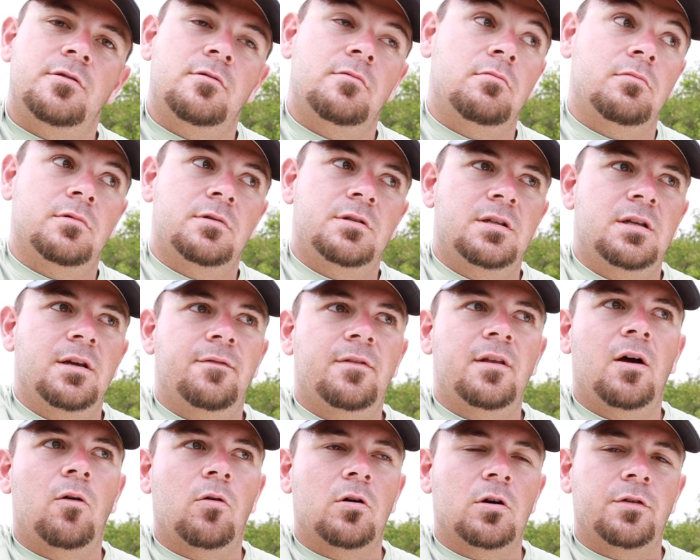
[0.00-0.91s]
and see if
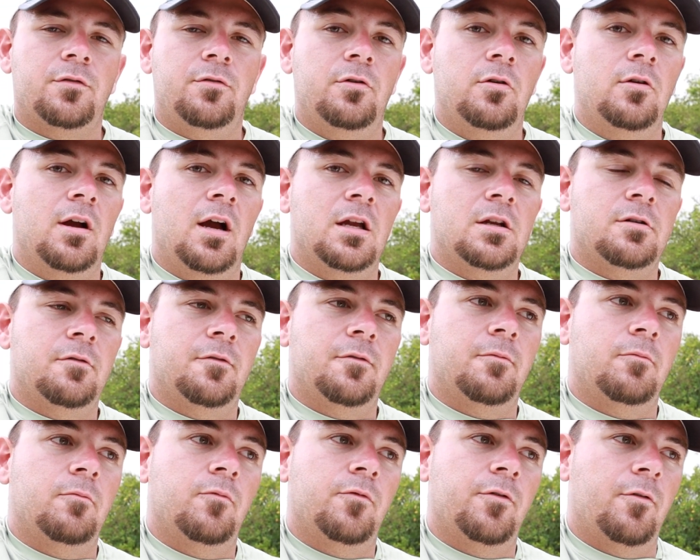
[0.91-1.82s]
that works for you guys for,
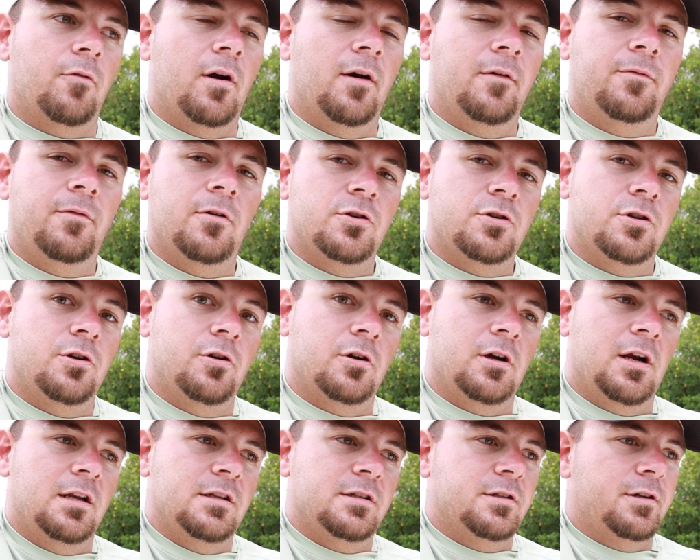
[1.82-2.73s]
for redfish in
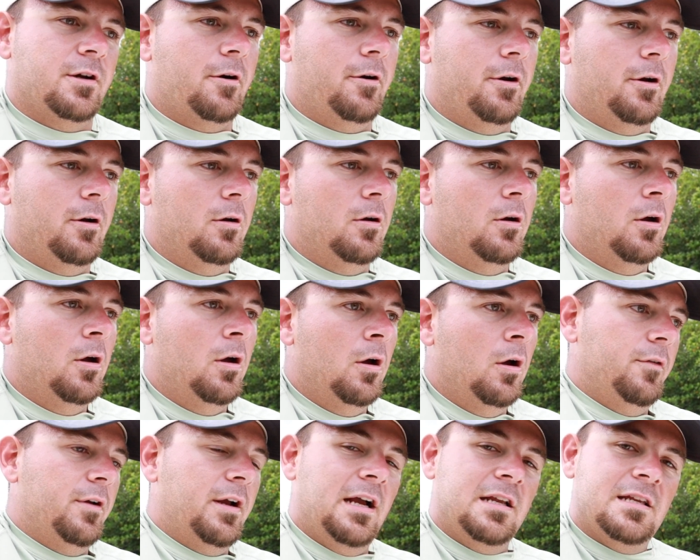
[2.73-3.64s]
your guys' area.
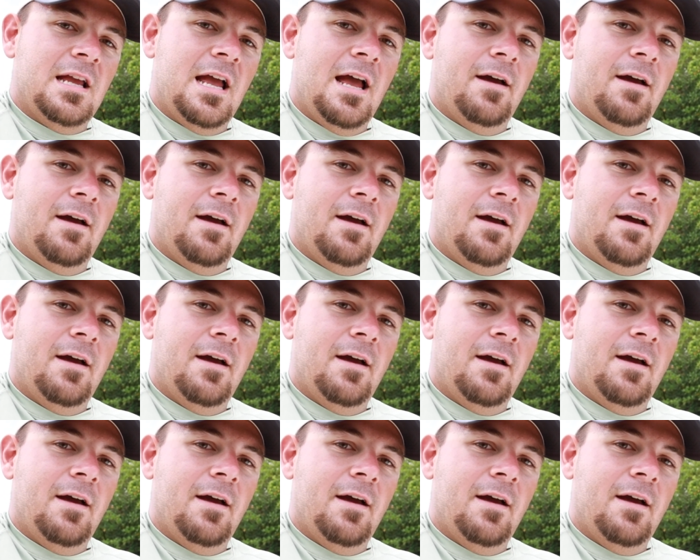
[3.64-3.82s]
If you guys